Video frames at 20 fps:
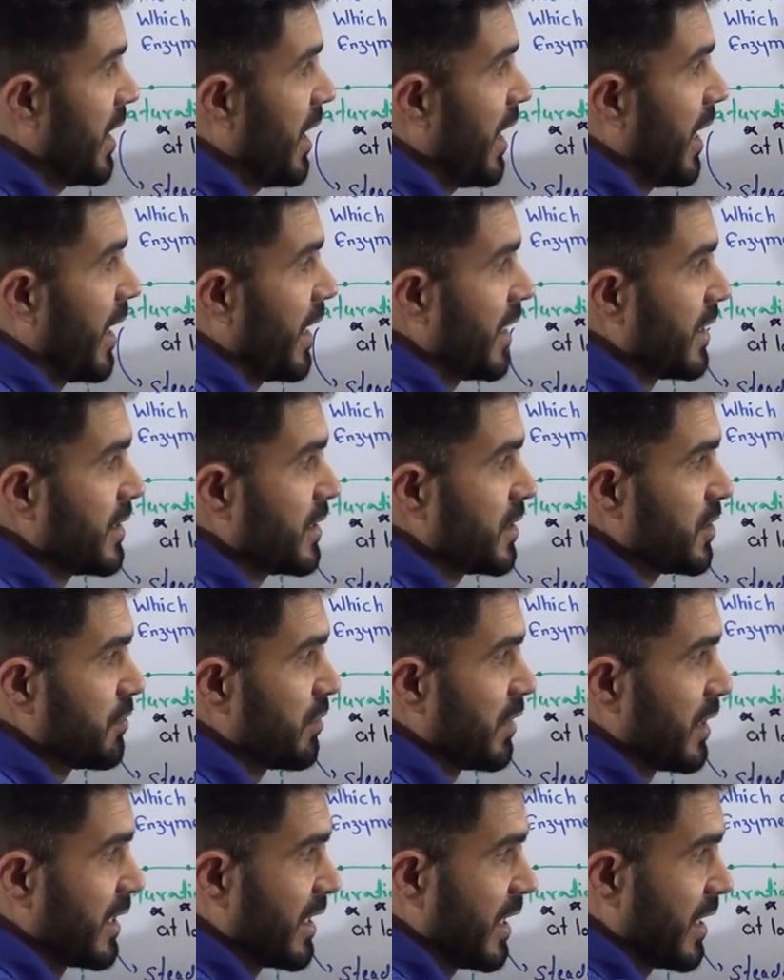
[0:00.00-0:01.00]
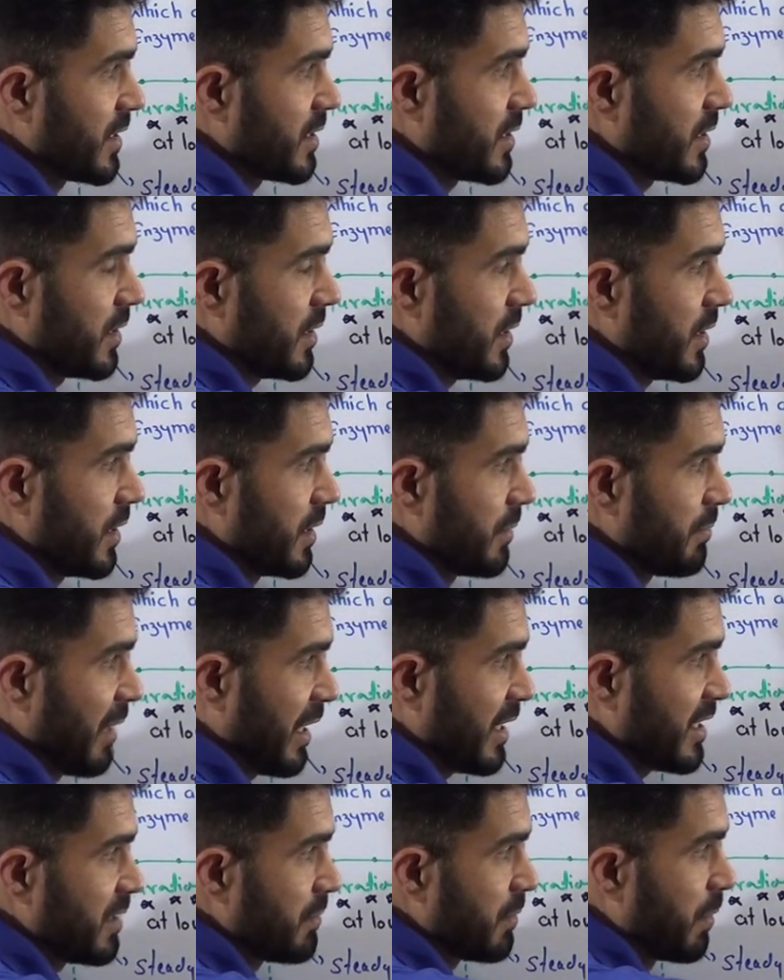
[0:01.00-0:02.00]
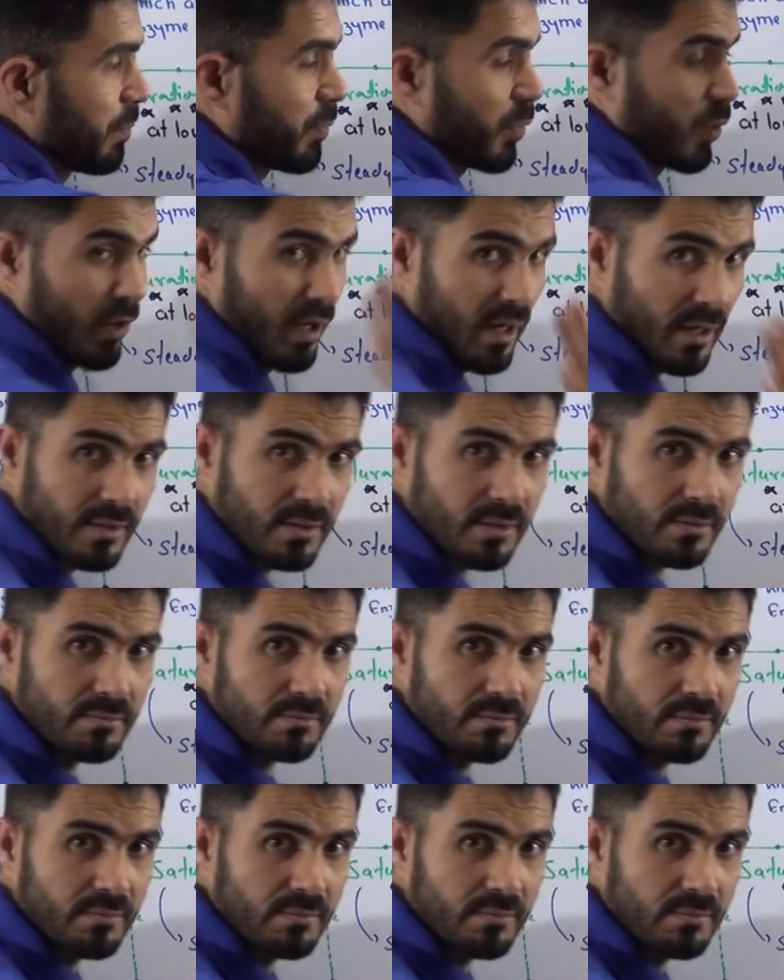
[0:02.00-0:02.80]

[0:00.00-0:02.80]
and you will get maximum product.